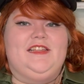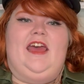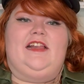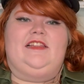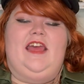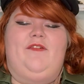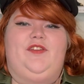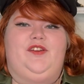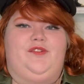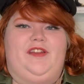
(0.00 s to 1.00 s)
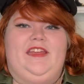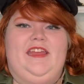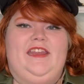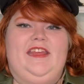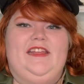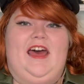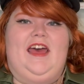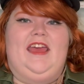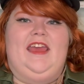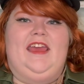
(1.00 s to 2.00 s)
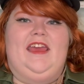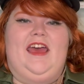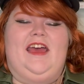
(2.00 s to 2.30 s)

I actually have a degree in it. I